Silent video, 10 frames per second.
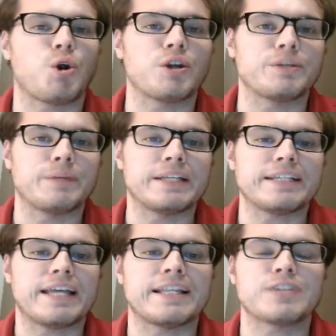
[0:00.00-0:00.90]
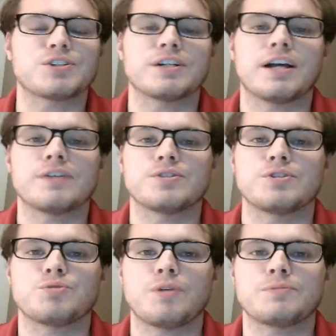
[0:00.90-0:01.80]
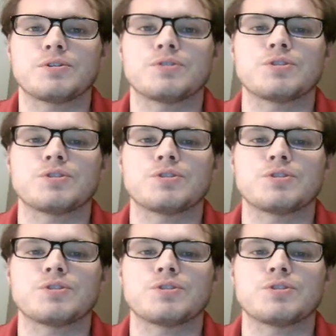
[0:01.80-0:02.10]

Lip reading: argument, and that's going to cause a disruption.